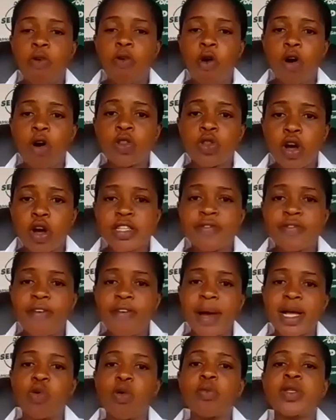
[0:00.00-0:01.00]
for those
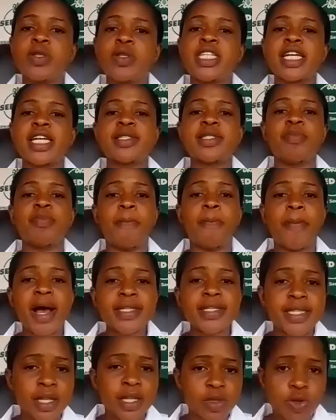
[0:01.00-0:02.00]
farmers who will just be
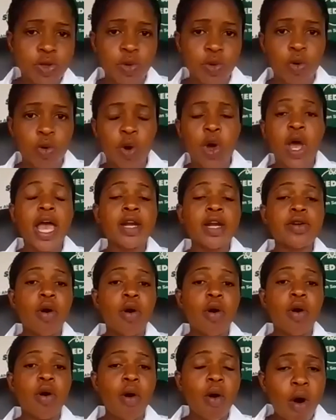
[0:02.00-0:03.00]
passing through
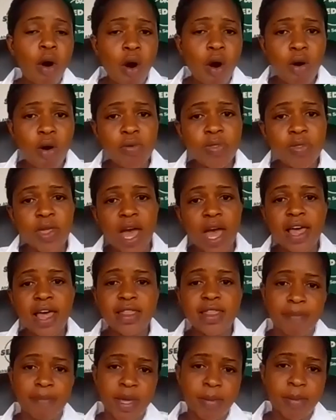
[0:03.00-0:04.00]
and all the
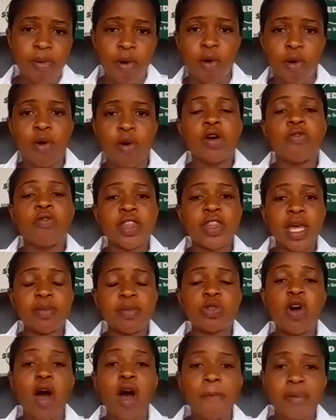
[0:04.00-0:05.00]
other people, for
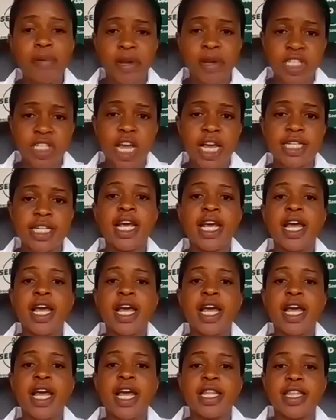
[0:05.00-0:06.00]
them to appreciate
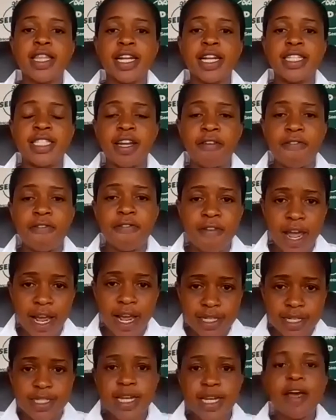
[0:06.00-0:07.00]
the
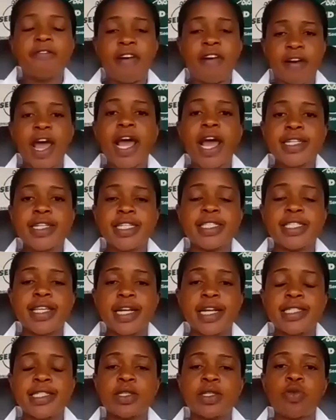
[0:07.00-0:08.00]
different
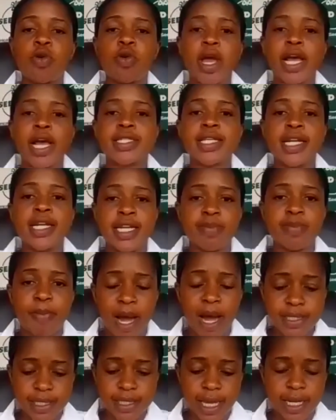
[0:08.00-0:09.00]
varieties that Sitco has in
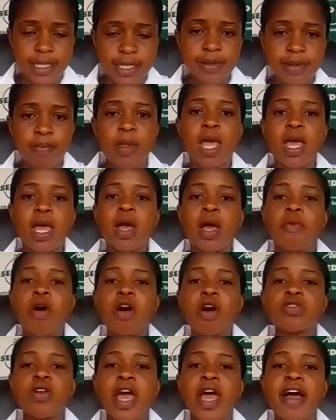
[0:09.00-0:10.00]
its basket.
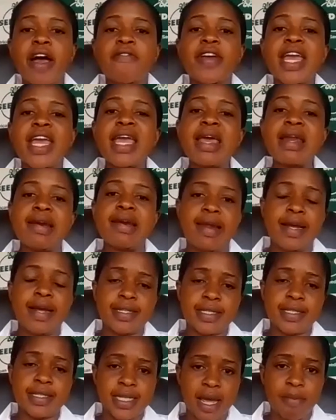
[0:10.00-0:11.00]
We also have
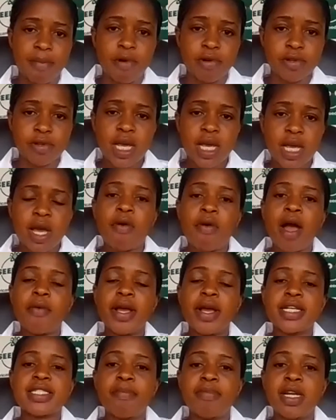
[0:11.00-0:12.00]
inland demos,
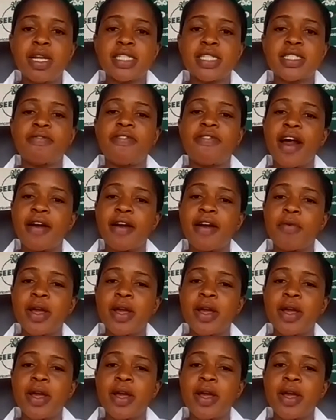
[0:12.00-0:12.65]
where we established